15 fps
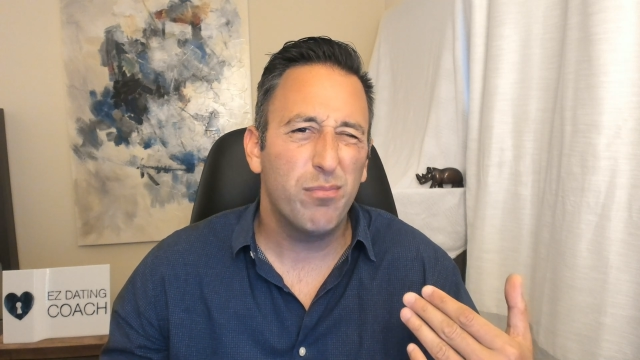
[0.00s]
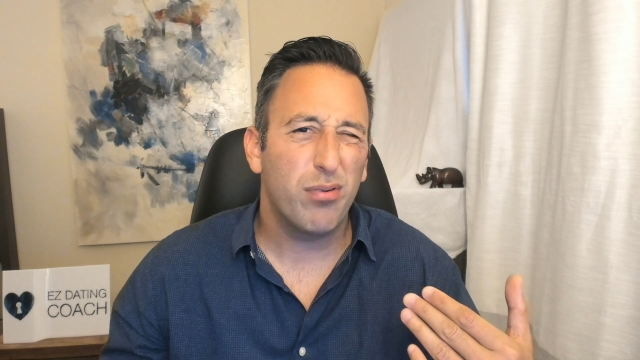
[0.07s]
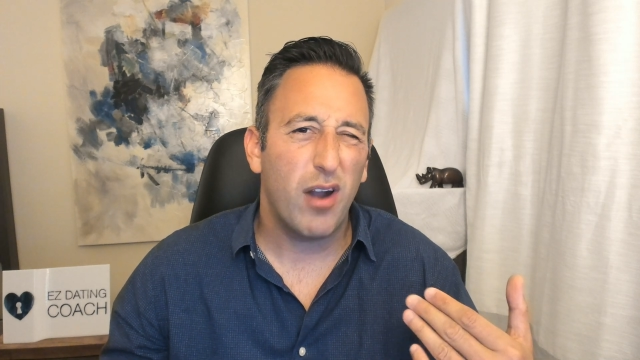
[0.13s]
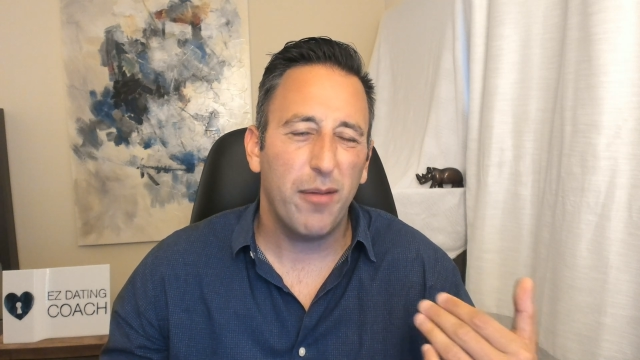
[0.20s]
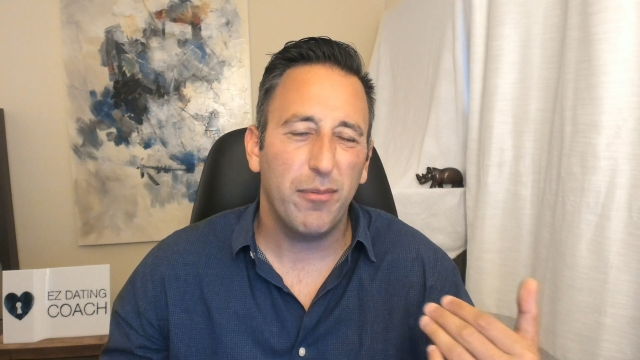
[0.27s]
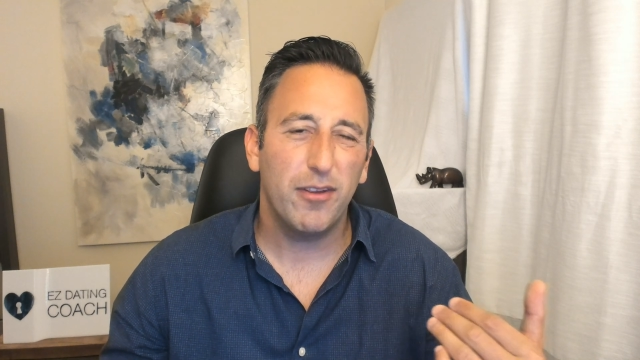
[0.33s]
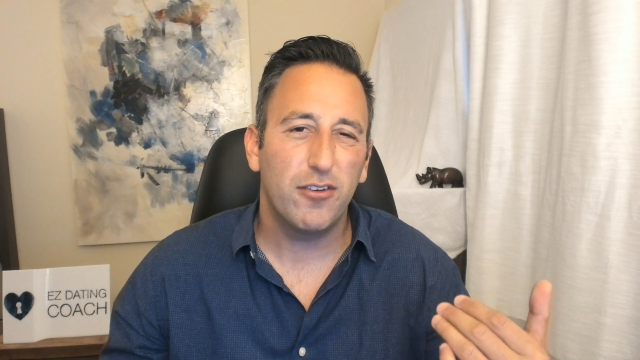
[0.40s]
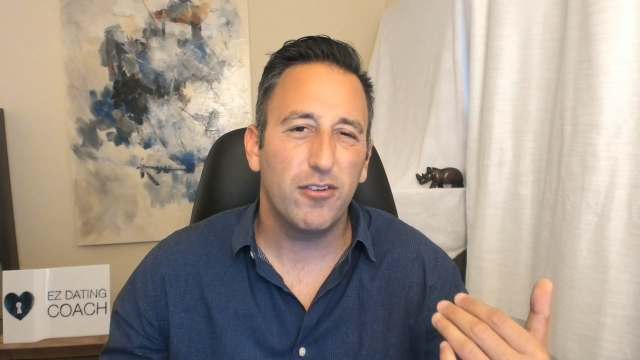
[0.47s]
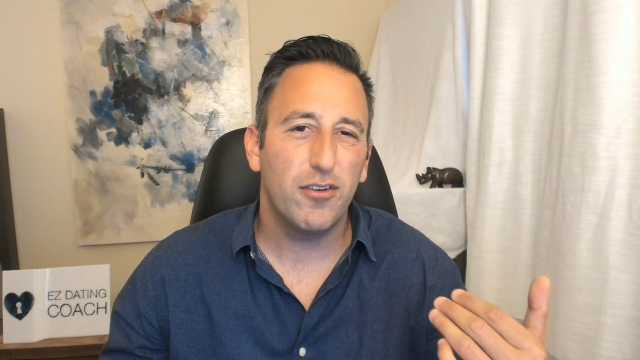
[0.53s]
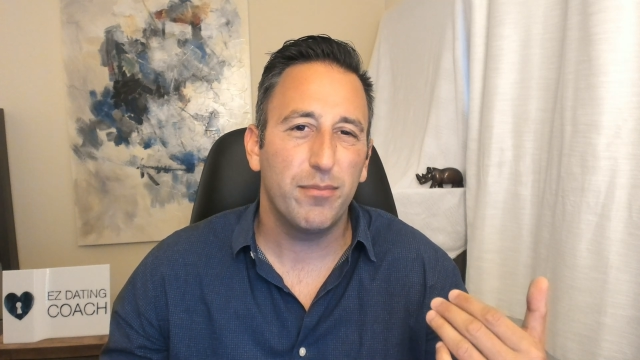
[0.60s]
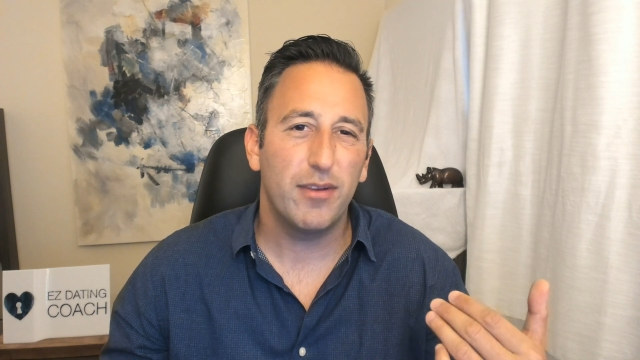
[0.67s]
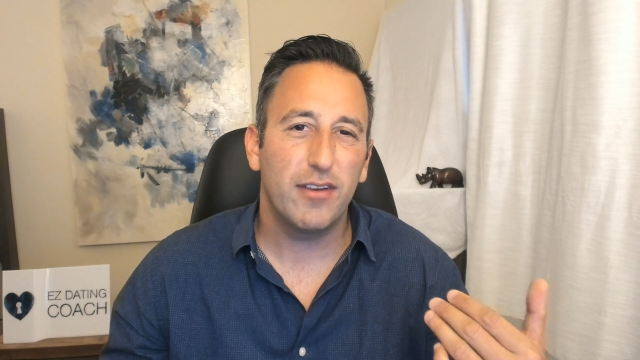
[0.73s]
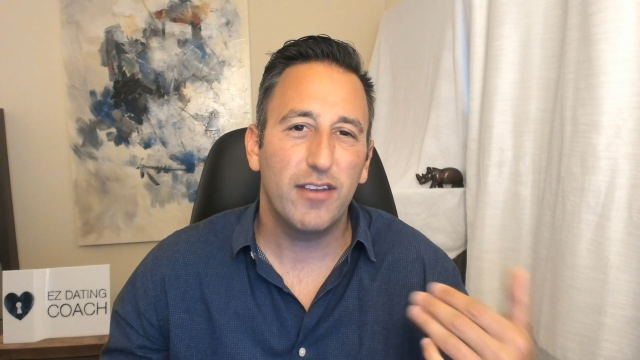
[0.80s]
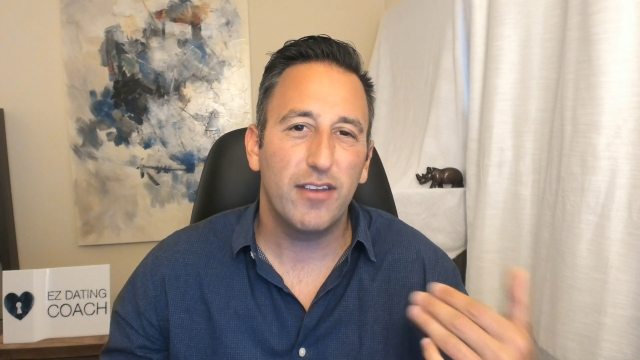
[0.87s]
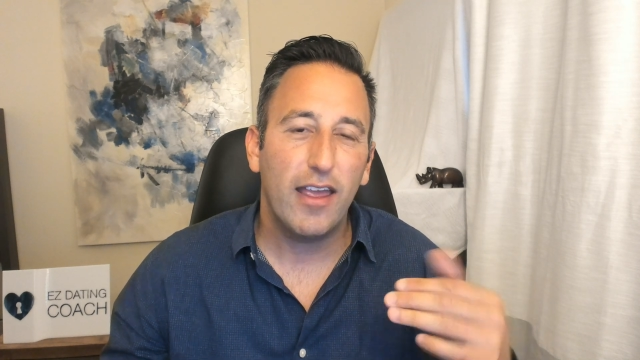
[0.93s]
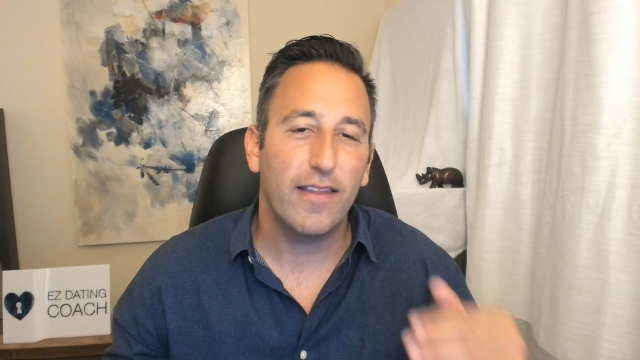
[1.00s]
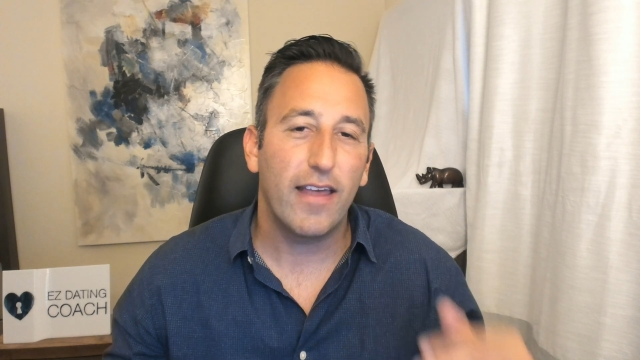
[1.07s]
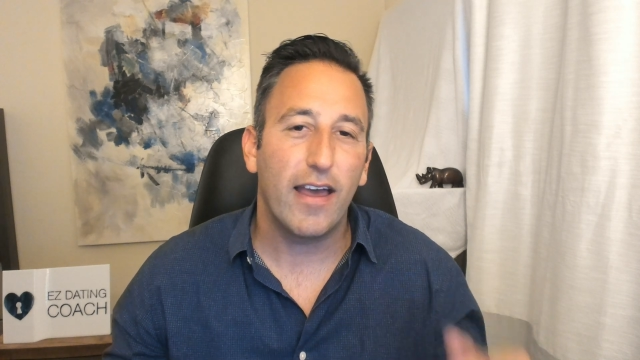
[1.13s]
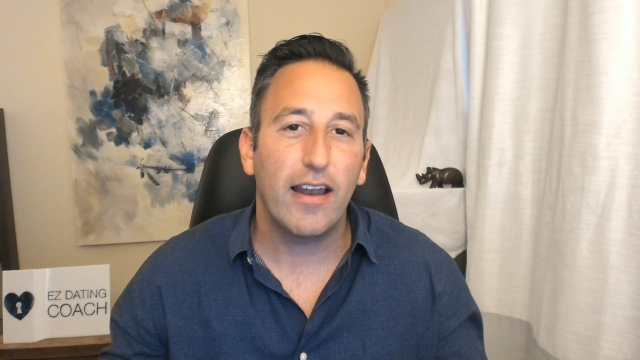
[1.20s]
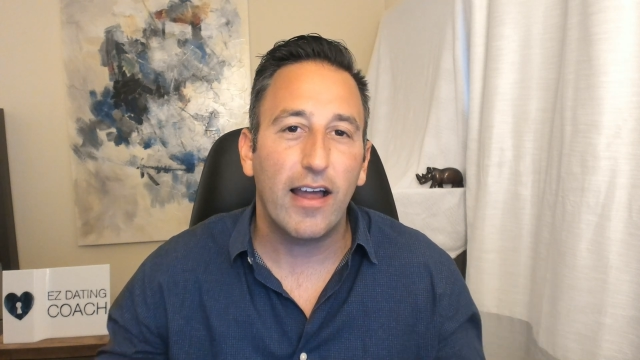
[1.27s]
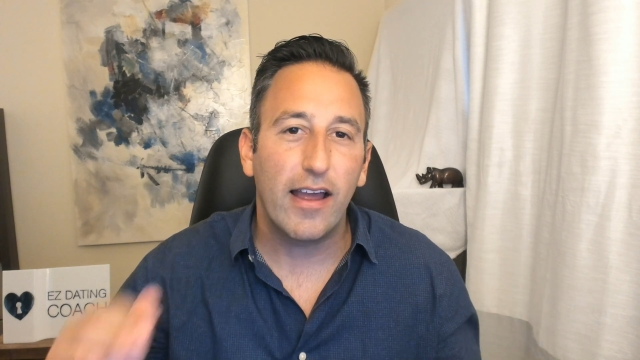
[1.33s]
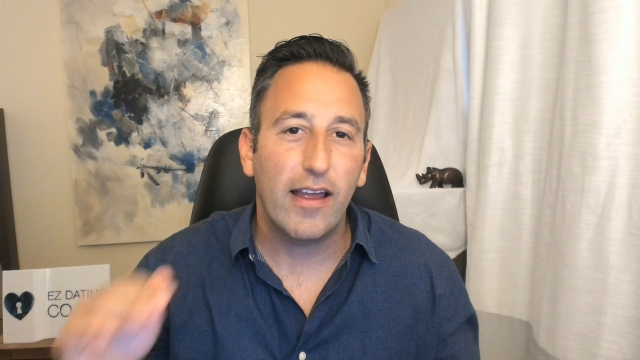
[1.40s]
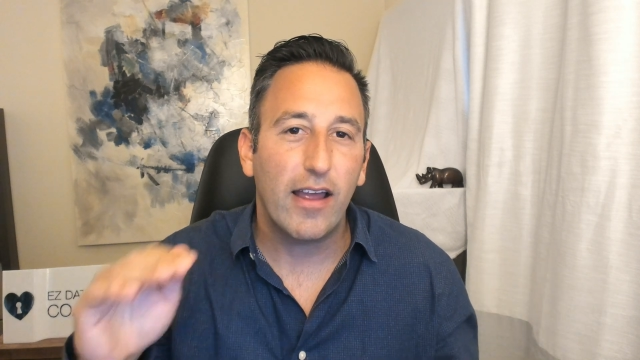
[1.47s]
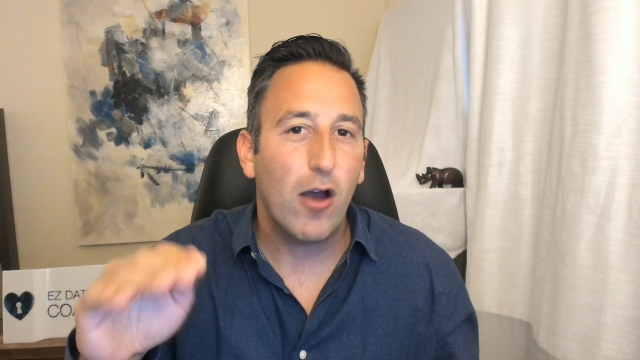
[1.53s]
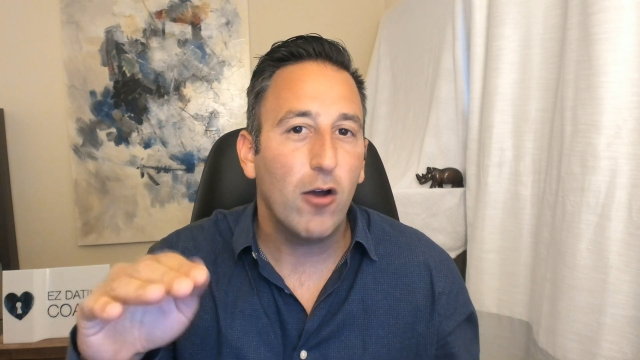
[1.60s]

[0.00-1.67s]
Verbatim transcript: probably shouldn't be saying that, I,